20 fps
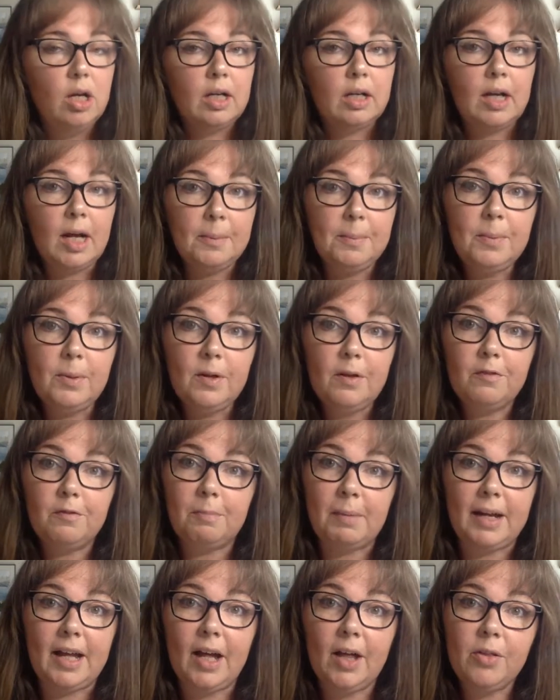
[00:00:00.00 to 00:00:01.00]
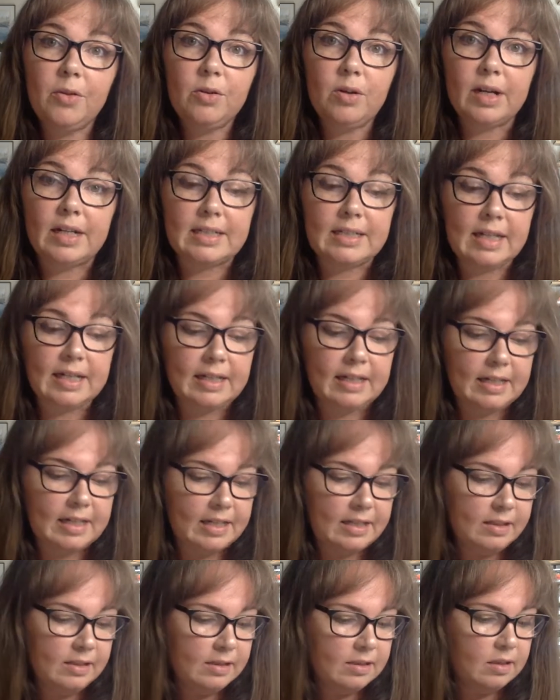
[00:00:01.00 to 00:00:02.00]
A couple of my other
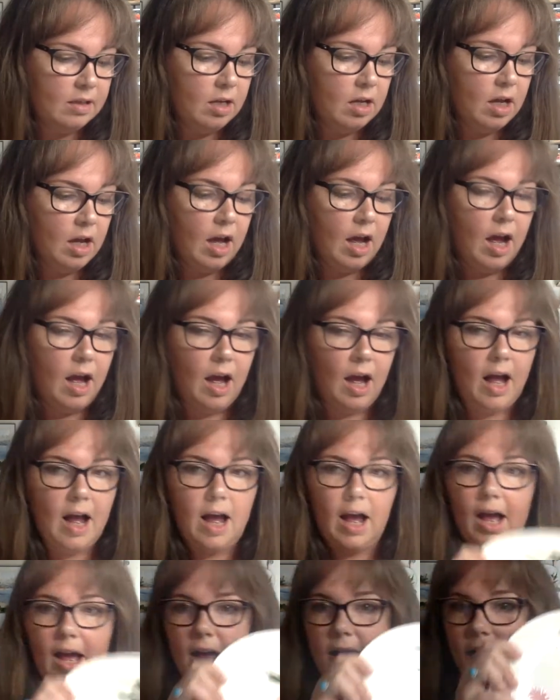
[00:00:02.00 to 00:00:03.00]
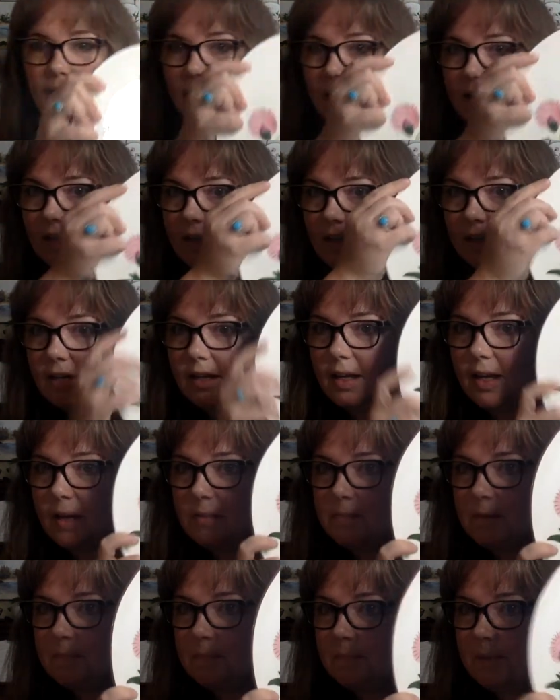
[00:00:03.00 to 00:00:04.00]
identities, I
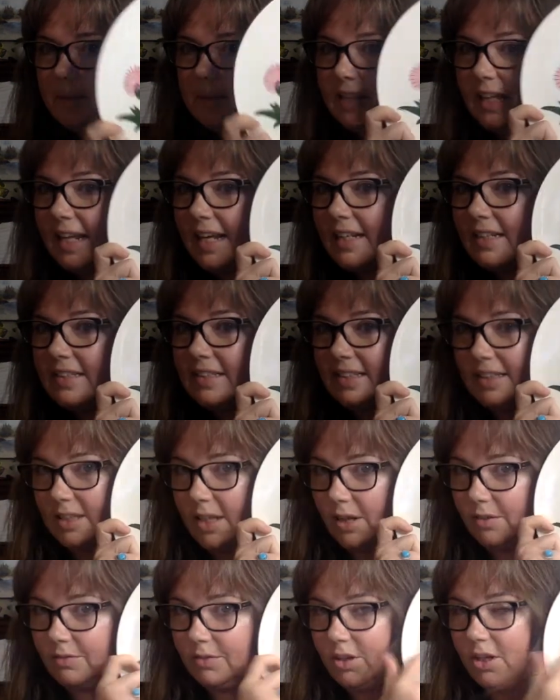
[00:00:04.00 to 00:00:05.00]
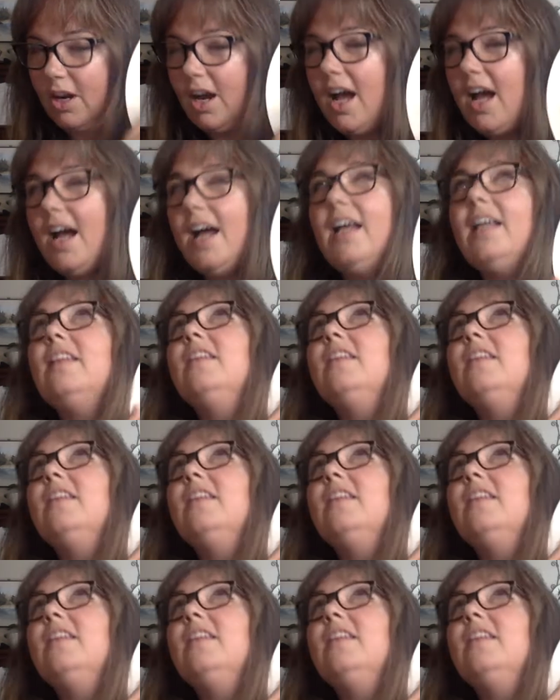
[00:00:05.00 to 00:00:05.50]
am a plant lover. I